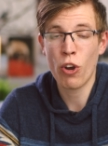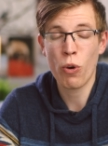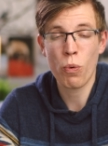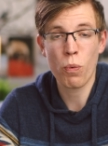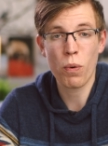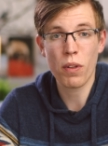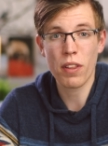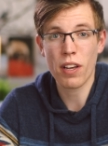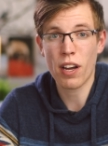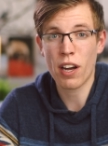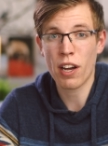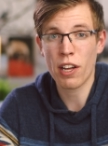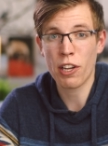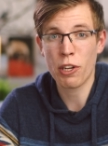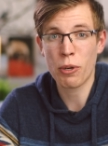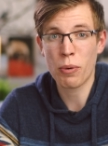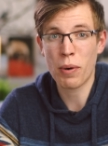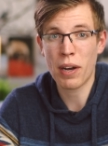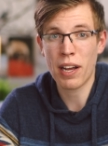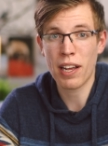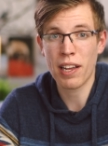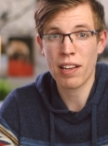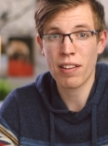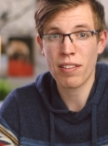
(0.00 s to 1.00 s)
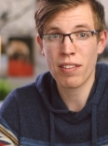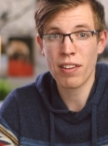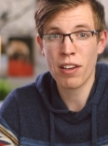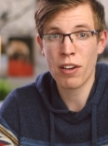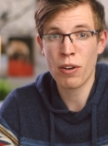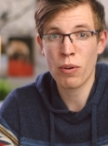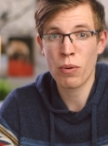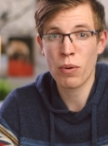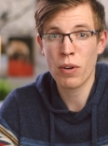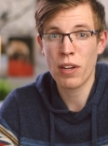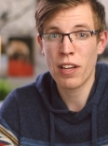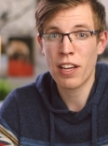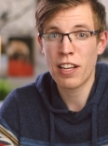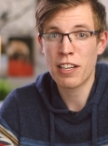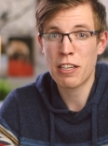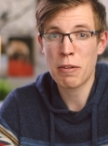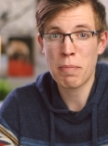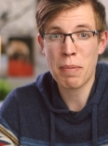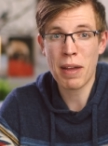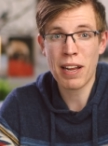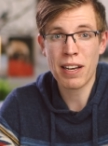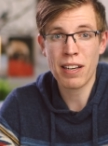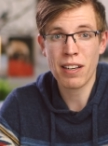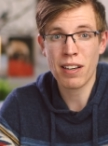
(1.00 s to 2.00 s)
with auto I S O
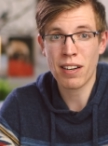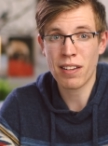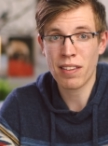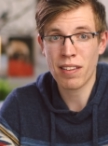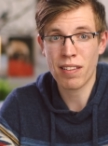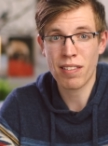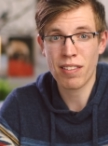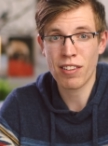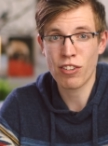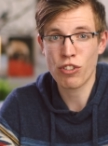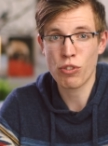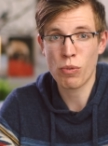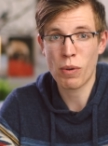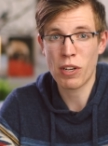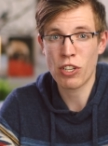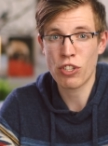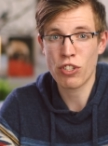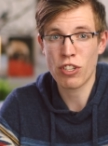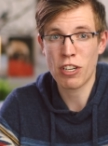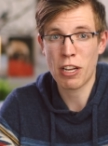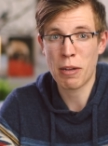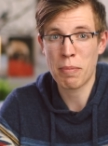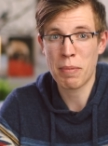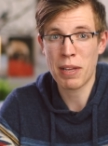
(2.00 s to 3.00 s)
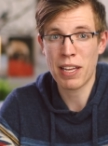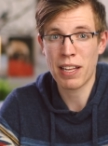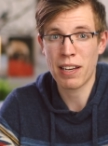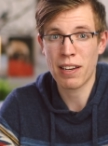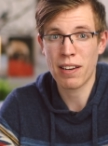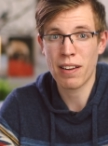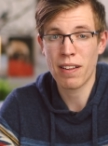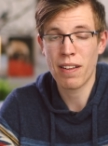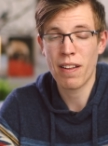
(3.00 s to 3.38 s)
depending on the situation I'm in.